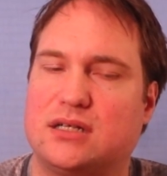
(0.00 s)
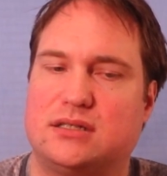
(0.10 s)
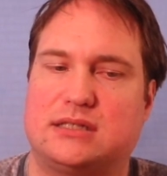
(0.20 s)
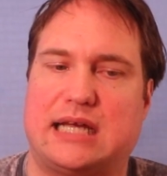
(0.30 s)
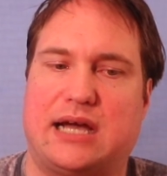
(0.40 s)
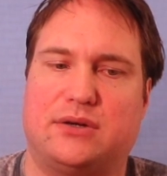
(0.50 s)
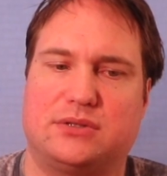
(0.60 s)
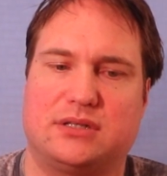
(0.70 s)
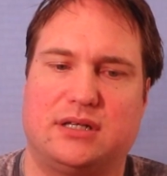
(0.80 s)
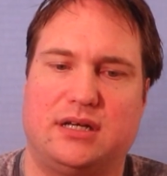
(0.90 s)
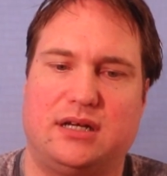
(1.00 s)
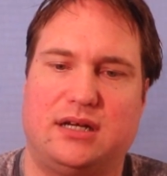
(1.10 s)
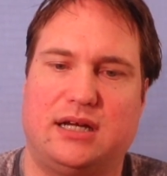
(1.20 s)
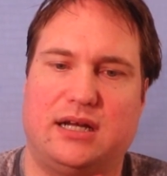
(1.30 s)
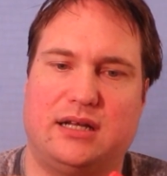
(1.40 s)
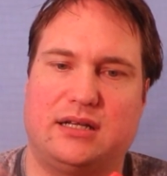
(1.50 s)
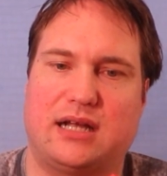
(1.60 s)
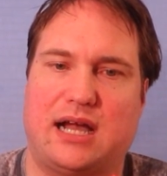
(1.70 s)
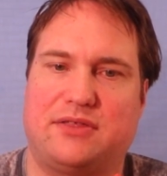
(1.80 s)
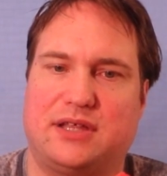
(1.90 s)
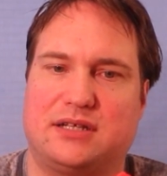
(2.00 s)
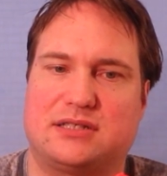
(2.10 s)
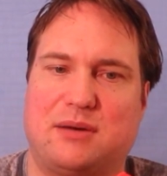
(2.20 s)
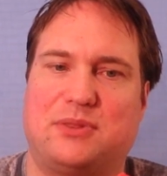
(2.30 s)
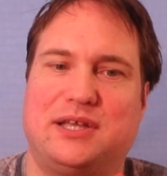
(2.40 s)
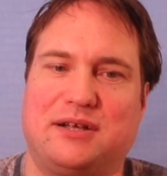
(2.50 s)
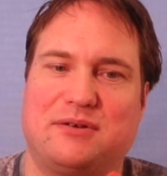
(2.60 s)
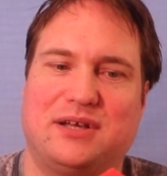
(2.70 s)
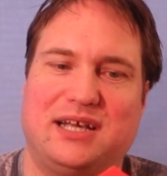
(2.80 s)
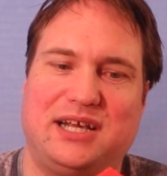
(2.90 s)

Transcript: sound, and I think something